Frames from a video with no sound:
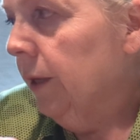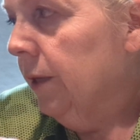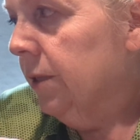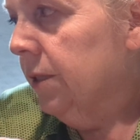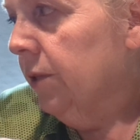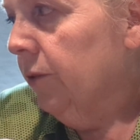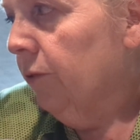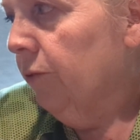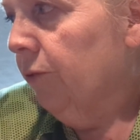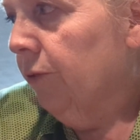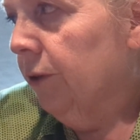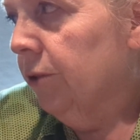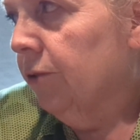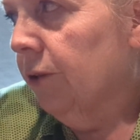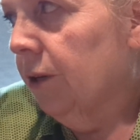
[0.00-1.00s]
that's in the
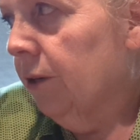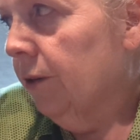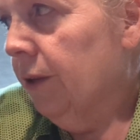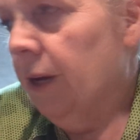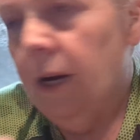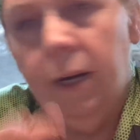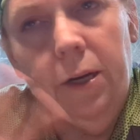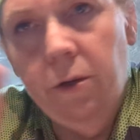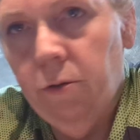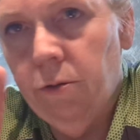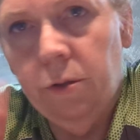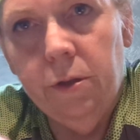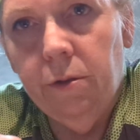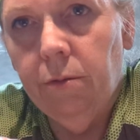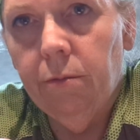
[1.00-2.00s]
refrigerator that I
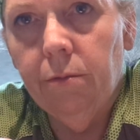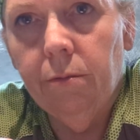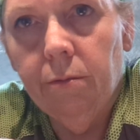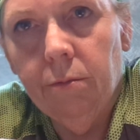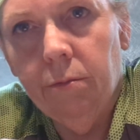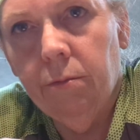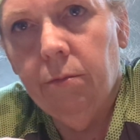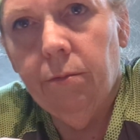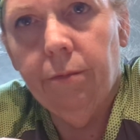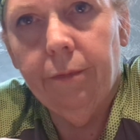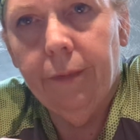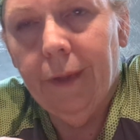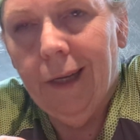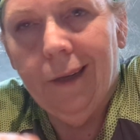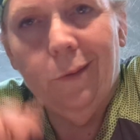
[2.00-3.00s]
use
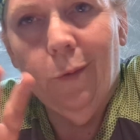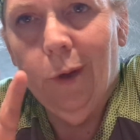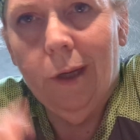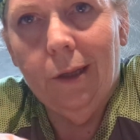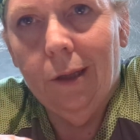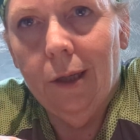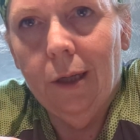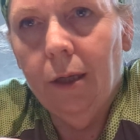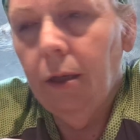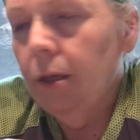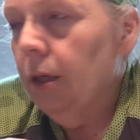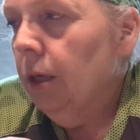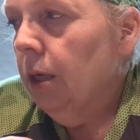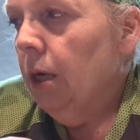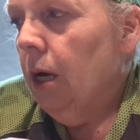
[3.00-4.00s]
like weekly.
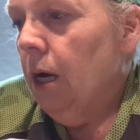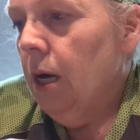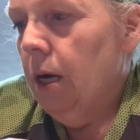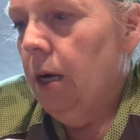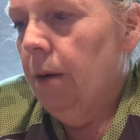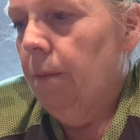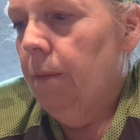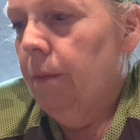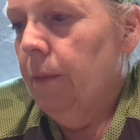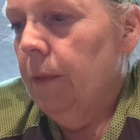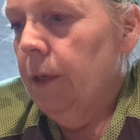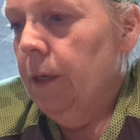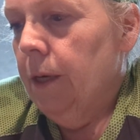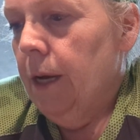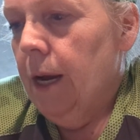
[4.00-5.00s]

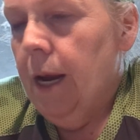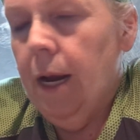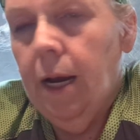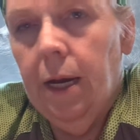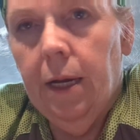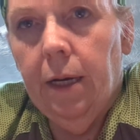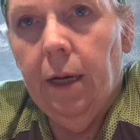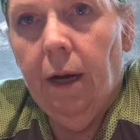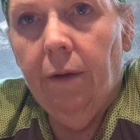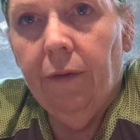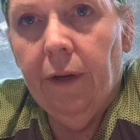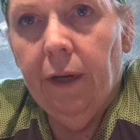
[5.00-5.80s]
And I've